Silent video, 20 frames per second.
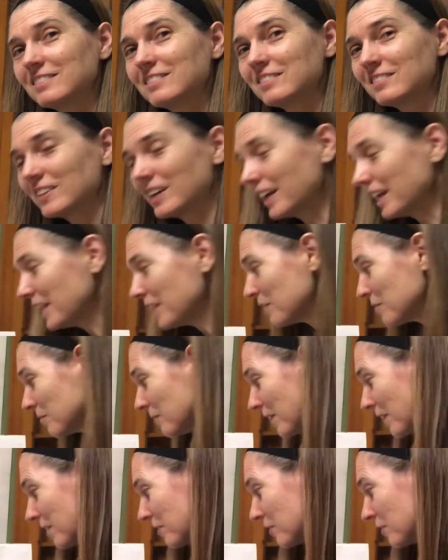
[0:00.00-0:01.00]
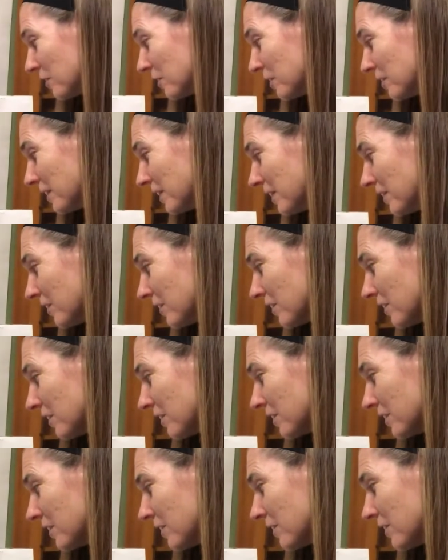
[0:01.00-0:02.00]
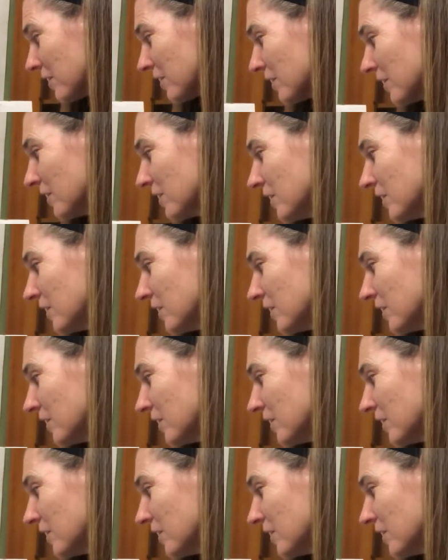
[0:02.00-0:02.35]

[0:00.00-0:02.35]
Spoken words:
Right, make 4 red circles.